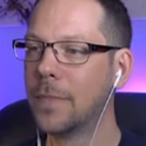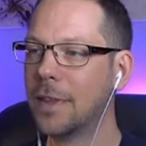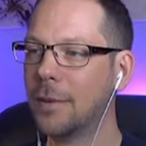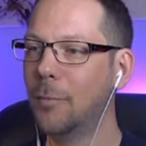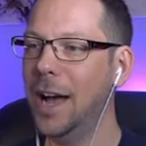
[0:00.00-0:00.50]

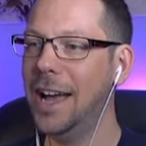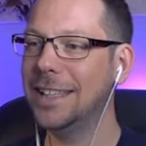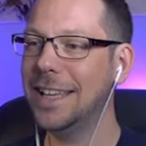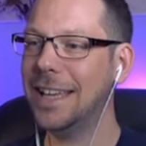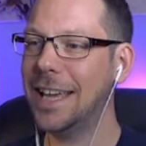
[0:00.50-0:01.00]
Why
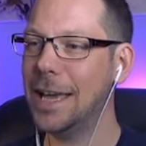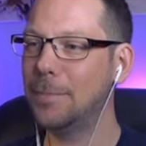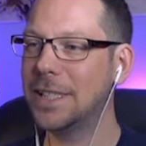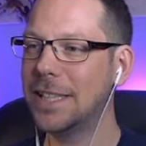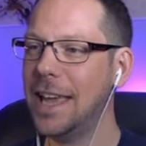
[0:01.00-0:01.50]
does it
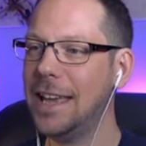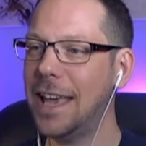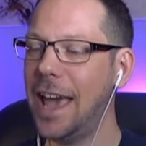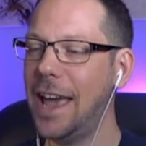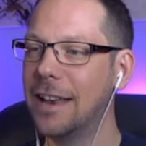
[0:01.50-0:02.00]
keep
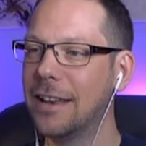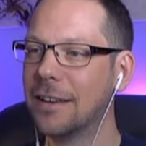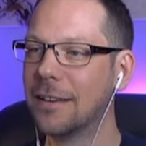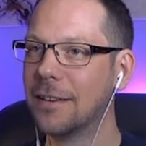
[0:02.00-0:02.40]
syncing?